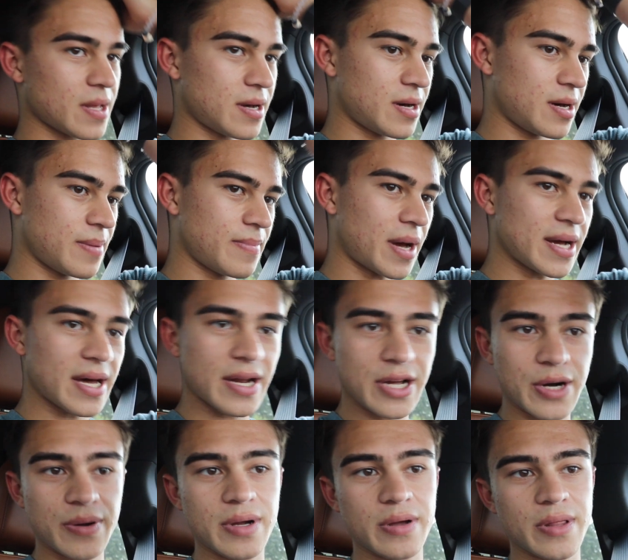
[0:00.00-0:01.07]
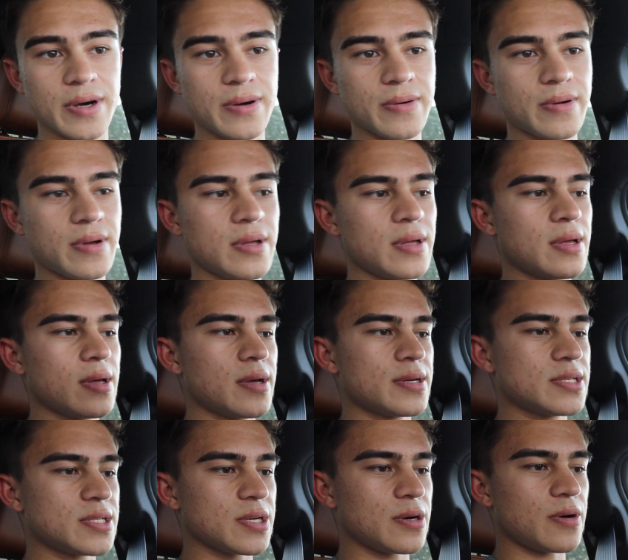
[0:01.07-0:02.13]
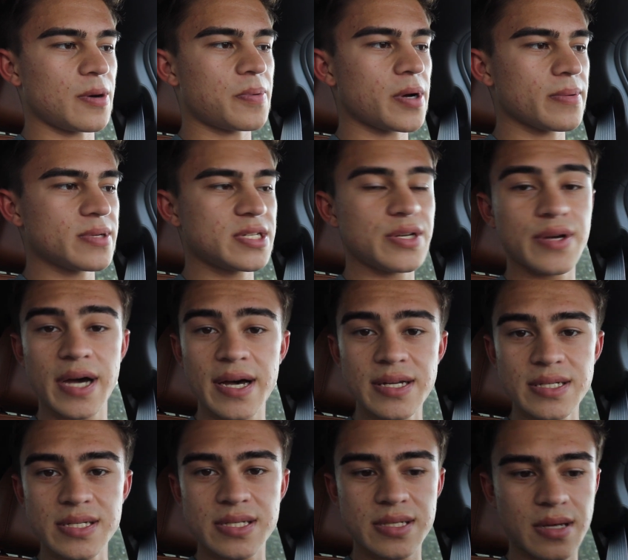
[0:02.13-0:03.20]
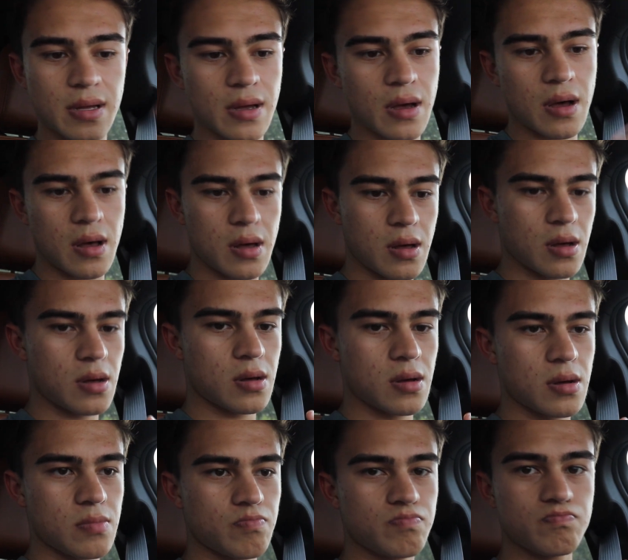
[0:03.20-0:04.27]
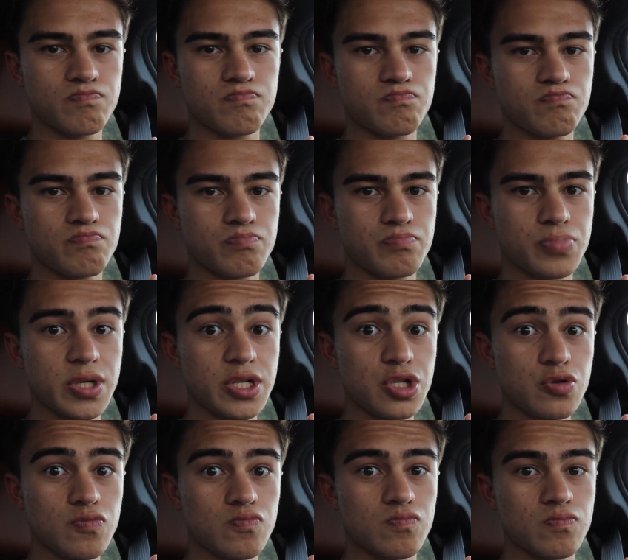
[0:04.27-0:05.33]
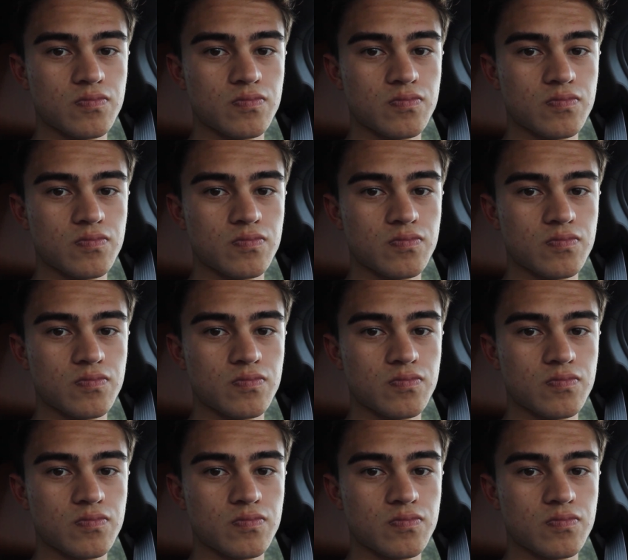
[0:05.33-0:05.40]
Um, I gotta go here though, so I'll probably see you guys uh, pretty soon.